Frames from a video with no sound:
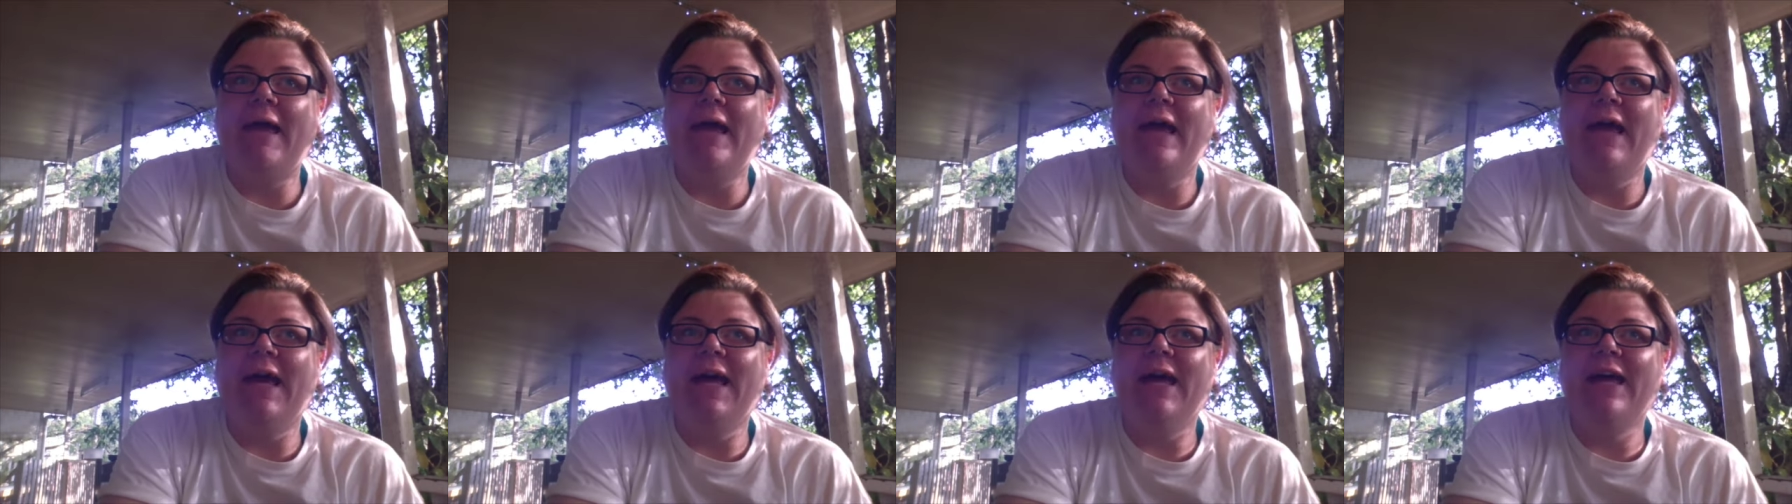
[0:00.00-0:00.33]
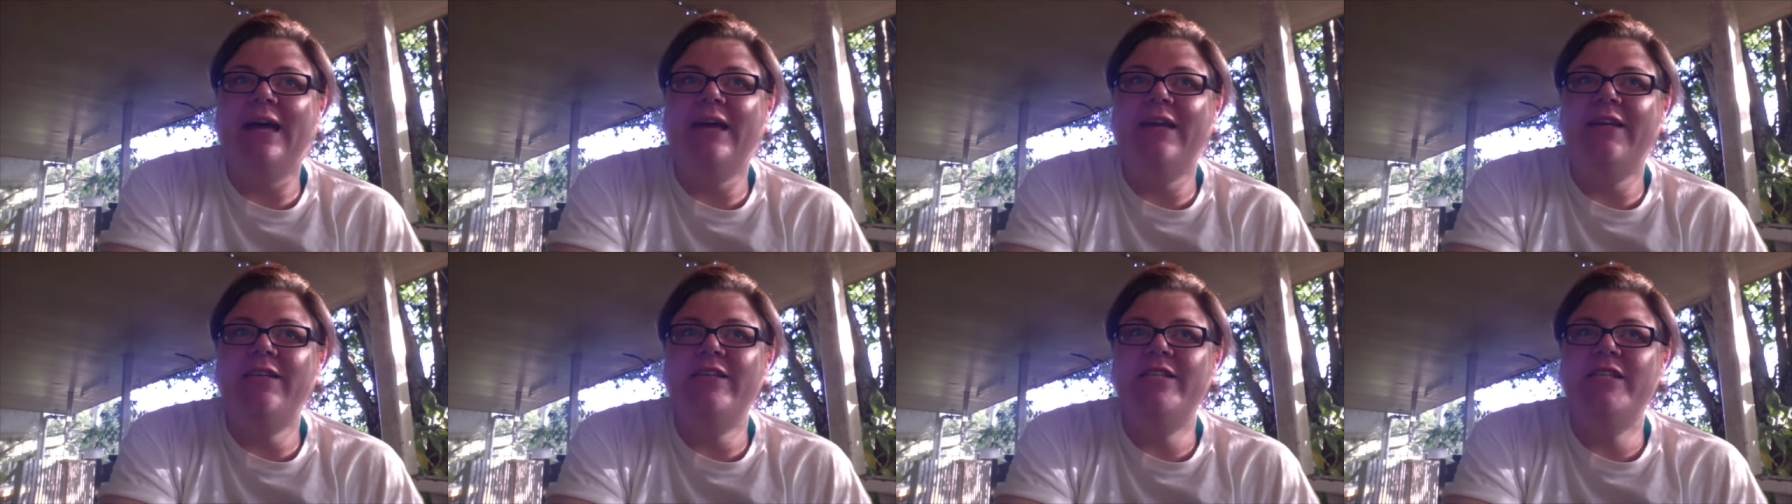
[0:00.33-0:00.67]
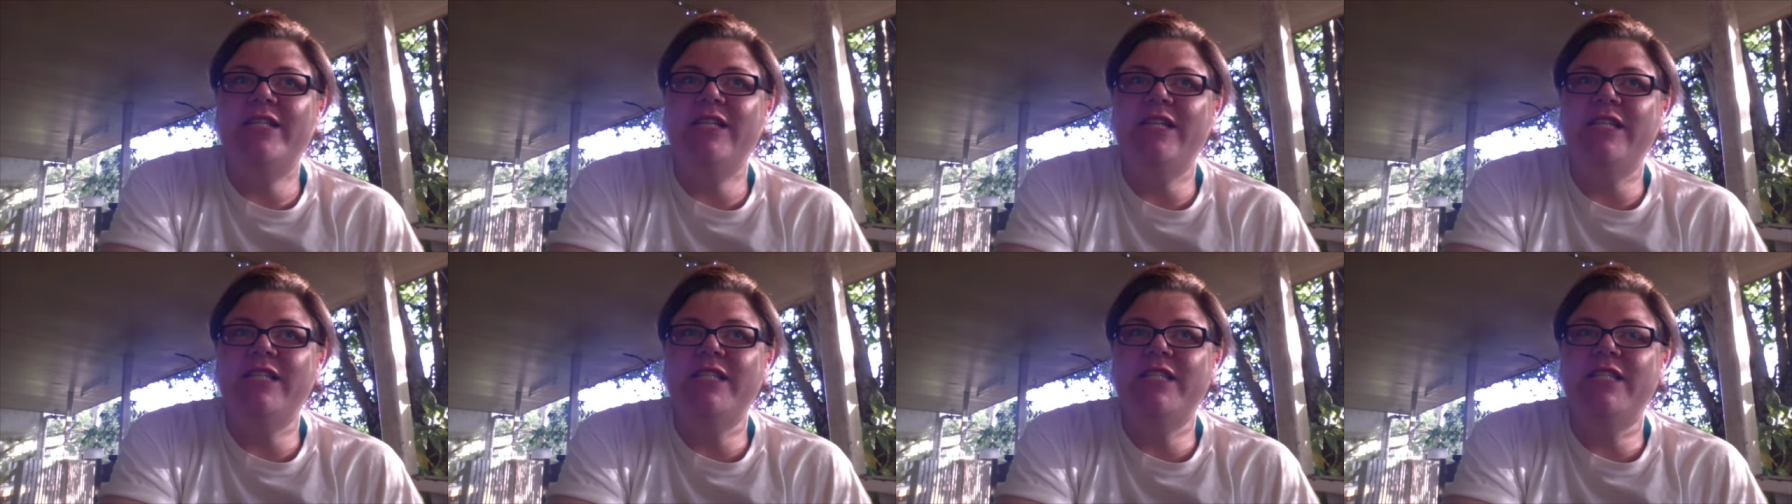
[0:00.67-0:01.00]
and
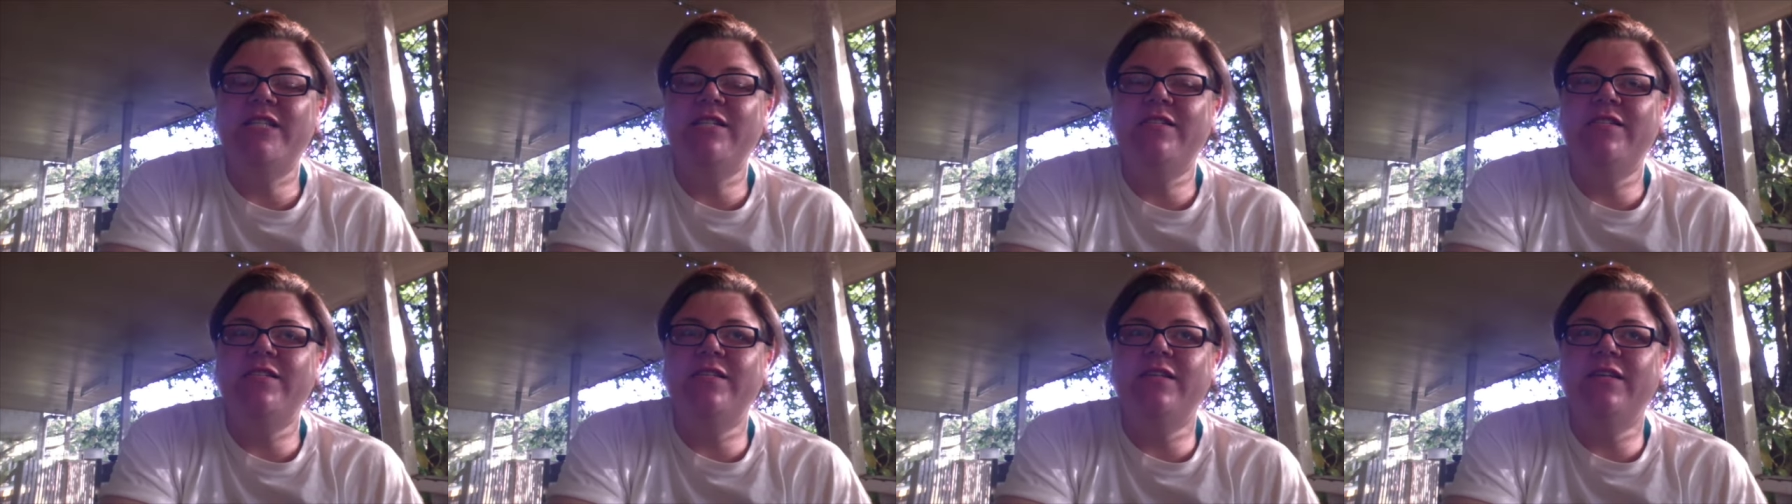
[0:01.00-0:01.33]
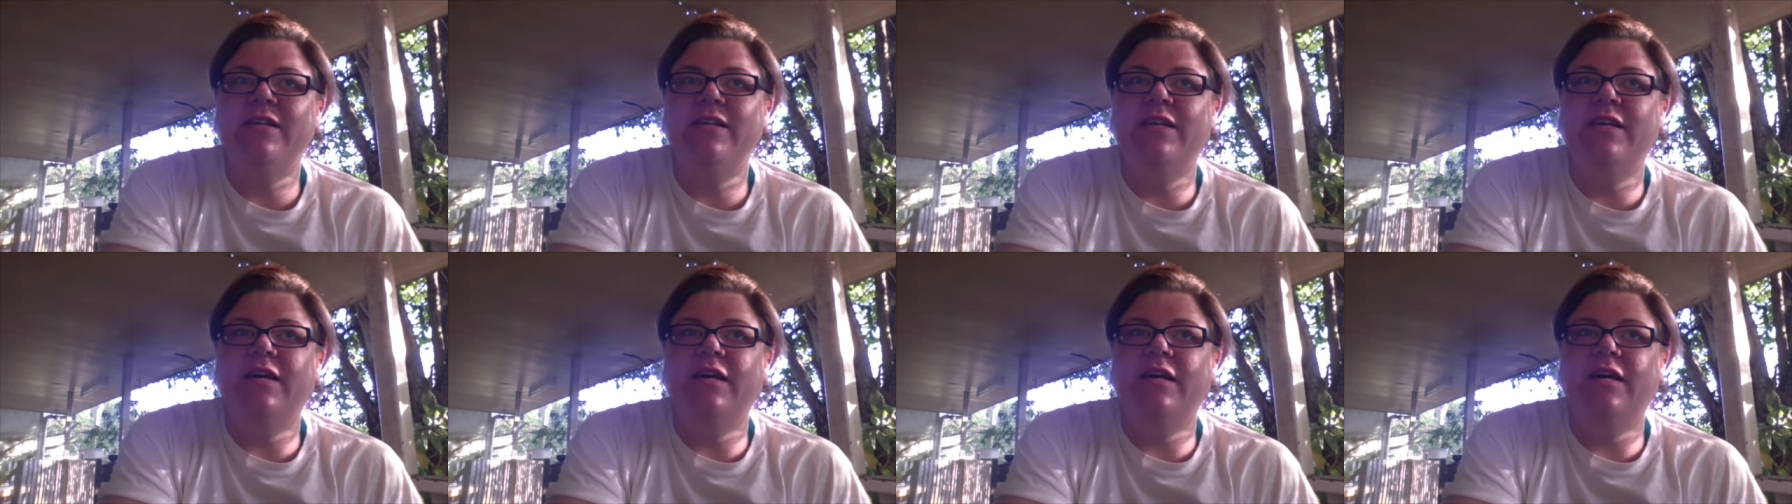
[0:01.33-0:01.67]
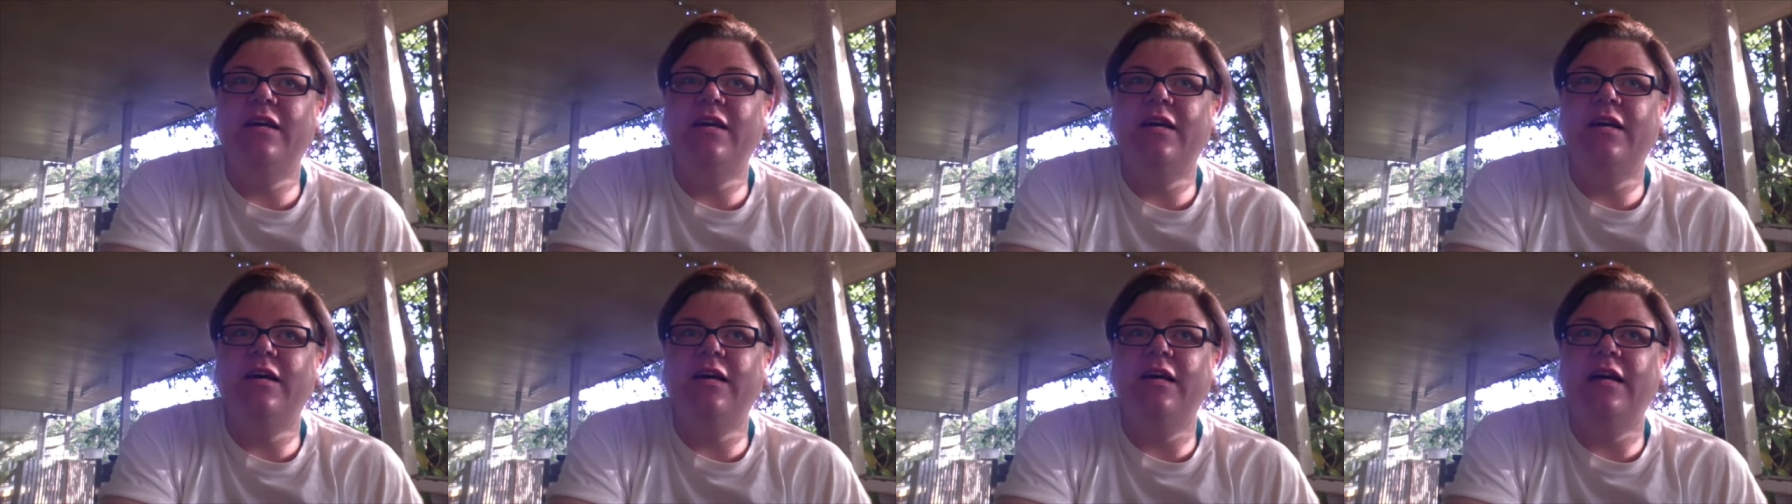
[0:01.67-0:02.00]
just
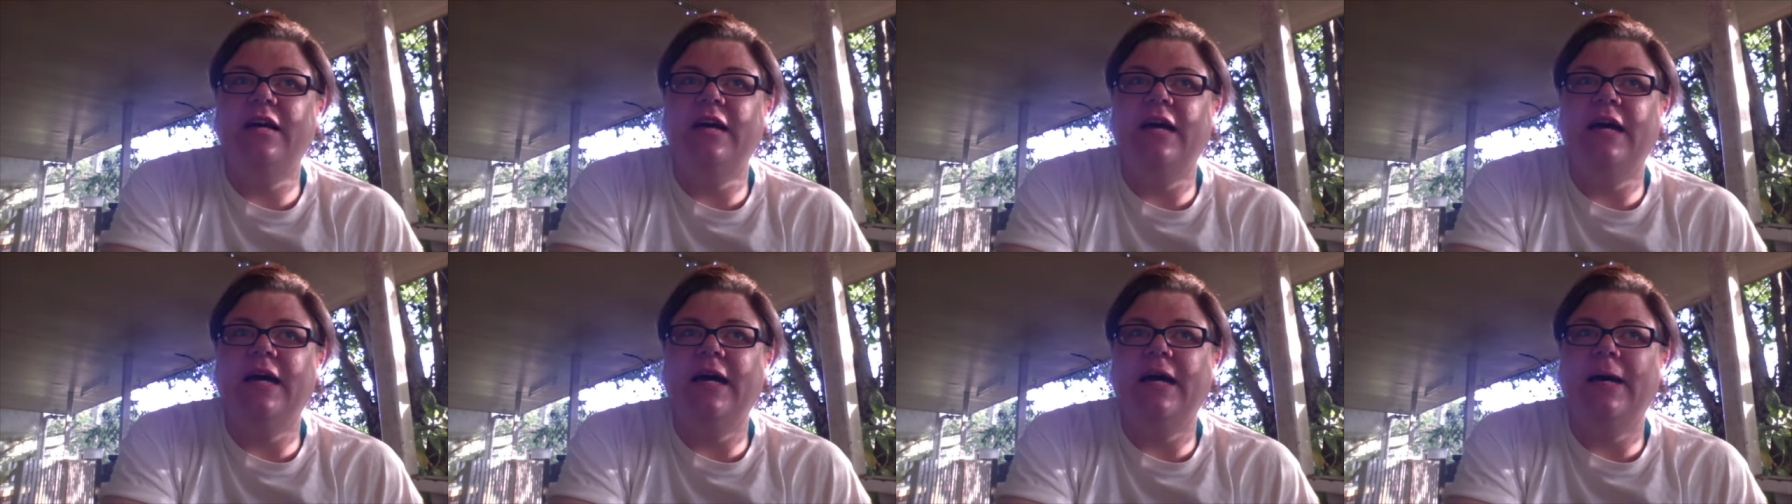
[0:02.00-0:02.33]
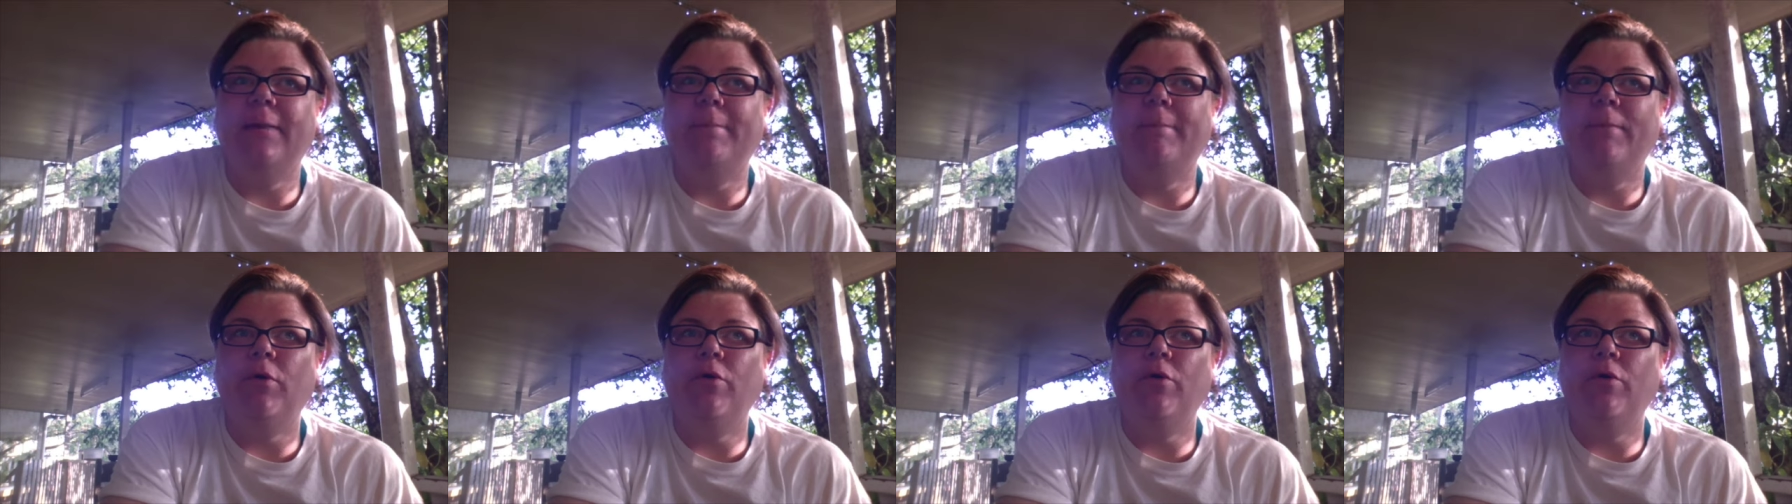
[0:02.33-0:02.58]
um,